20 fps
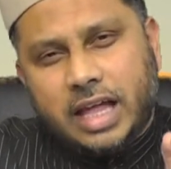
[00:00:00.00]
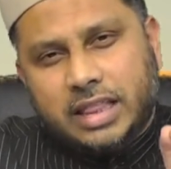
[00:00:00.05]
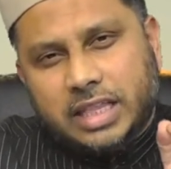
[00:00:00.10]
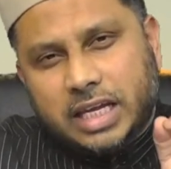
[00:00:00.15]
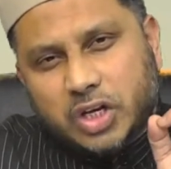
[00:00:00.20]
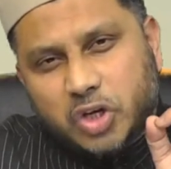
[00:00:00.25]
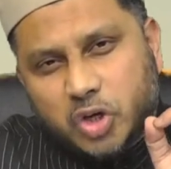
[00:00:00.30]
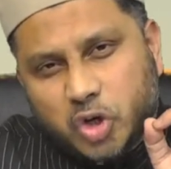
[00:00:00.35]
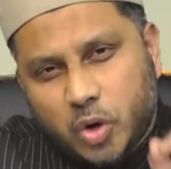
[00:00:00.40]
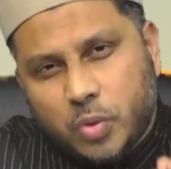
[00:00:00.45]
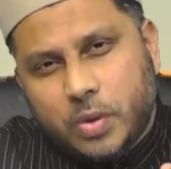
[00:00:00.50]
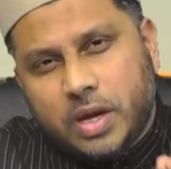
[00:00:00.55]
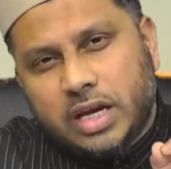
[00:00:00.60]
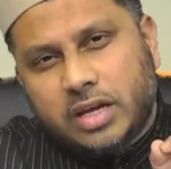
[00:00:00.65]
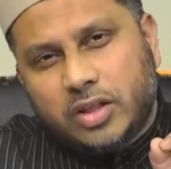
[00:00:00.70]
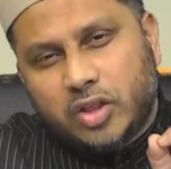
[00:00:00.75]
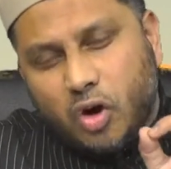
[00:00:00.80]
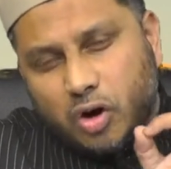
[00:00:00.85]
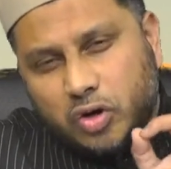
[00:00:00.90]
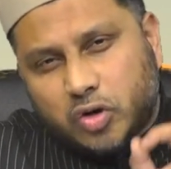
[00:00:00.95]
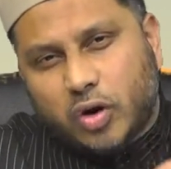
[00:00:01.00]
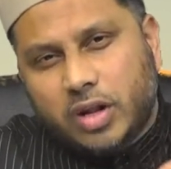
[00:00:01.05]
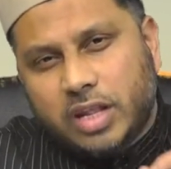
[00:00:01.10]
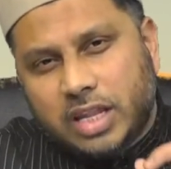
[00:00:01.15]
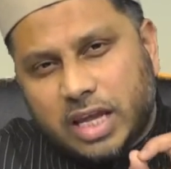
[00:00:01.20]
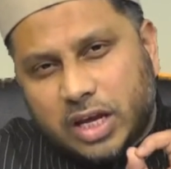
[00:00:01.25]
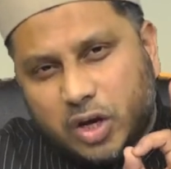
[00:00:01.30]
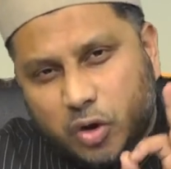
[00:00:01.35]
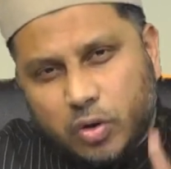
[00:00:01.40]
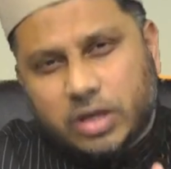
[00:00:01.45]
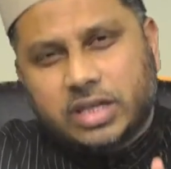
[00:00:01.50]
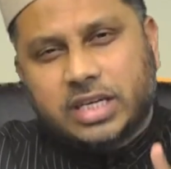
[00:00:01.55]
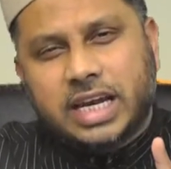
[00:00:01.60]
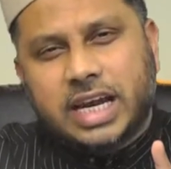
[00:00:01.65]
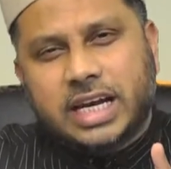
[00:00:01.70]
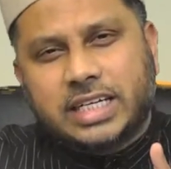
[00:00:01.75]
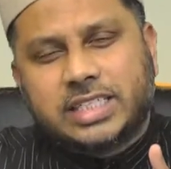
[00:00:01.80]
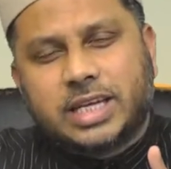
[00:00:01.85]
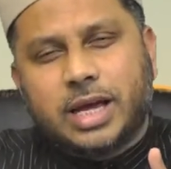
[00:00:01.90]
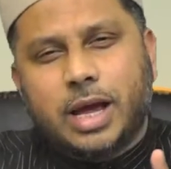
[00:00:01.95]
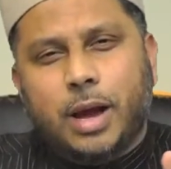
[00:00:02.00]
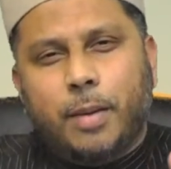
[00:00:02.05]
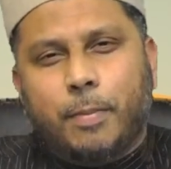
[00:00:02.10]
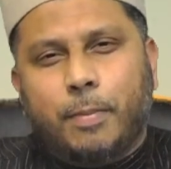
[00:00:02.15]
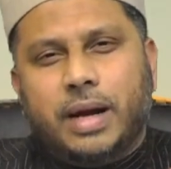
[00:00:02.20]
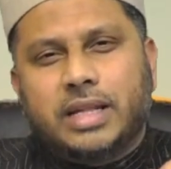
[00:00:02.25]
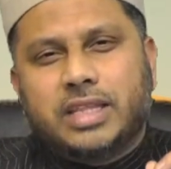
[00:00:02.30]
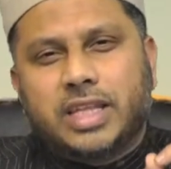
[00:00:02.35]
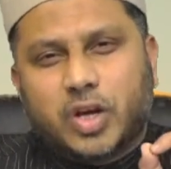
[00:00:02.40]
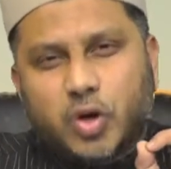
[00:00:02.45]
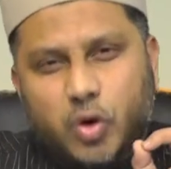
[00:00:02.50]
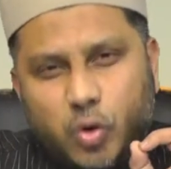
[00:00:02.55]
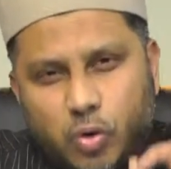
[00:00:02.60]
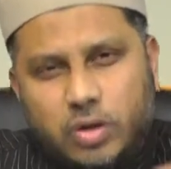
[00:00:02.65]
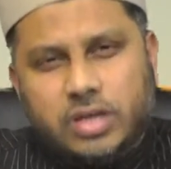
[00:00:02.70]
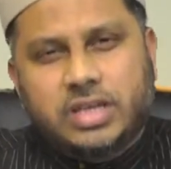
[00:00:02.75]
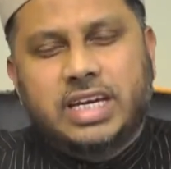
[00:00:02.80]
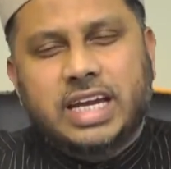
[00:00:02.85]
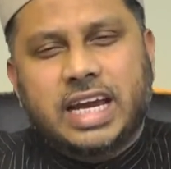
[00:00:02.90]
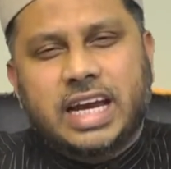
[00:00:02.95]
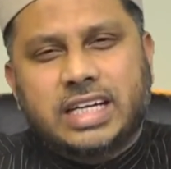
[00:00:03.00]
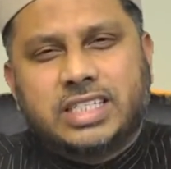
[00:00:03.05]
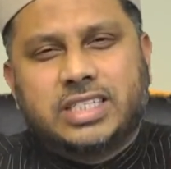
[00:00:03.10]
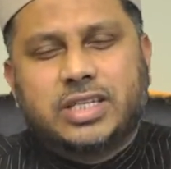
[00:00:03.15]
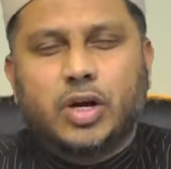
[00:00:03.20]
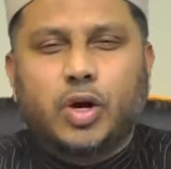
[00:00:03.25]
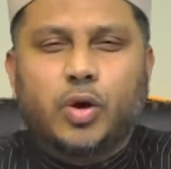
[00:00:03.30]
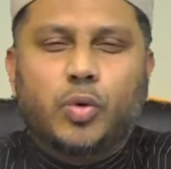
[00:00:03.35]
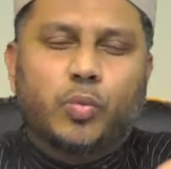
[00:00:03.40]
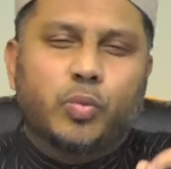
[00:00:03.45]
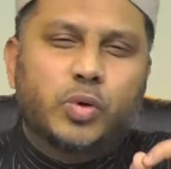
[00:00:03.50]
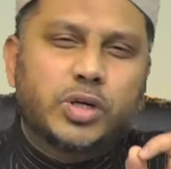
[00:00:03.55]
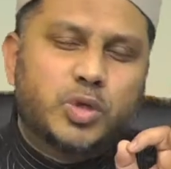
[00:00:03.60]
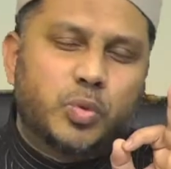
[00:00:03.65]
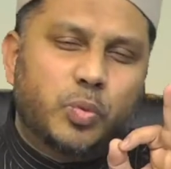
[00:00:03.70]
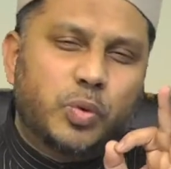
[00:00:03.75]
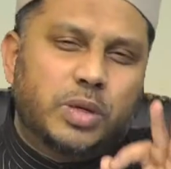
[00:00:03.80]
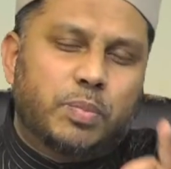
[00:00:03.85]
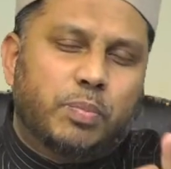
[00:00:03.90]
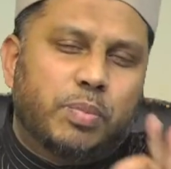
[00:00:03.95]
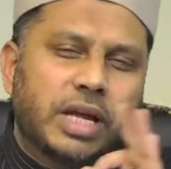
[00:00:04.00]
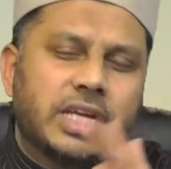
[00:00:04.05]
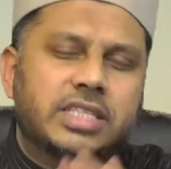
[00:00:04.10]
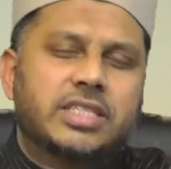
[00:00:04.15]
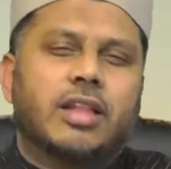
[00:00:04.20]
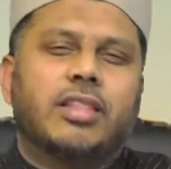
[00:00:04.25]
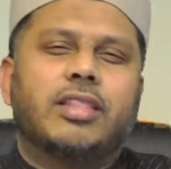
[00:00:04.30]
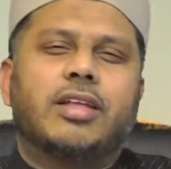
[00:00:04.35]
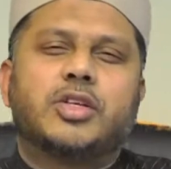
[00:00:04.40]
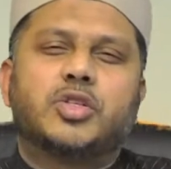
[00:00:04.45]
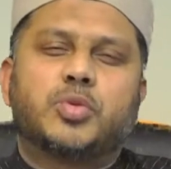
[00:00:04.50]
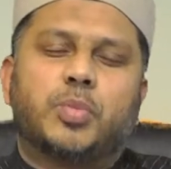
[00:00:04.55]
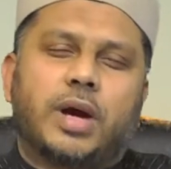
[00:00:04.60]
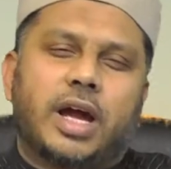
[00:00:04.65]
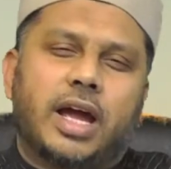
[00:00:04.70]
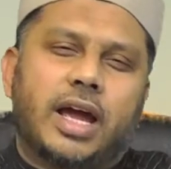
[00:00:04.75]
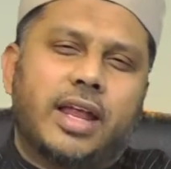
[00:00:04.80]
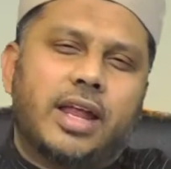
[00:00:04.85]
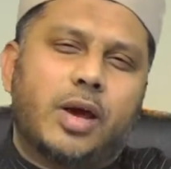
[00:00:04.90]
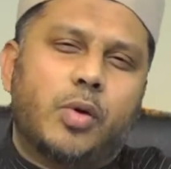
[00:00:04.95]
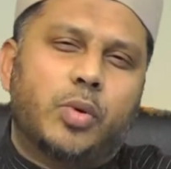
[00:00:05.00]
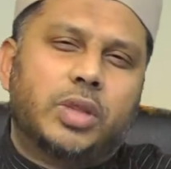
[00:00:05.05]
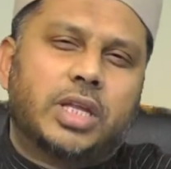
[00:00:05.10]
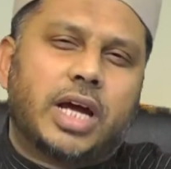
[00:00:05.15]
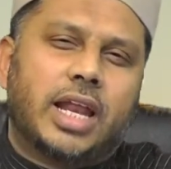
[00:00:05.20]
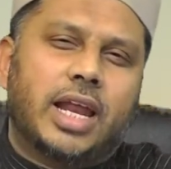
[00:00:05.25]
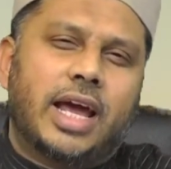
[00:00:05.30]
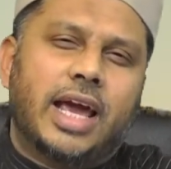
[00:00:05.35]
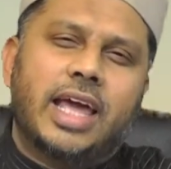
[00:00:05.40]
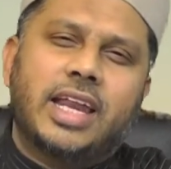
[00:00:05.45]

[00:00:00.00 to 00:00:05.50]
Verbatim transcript: The doing not only good deeds, but the good deeds which would please Allah subhanahu wa ta'ala.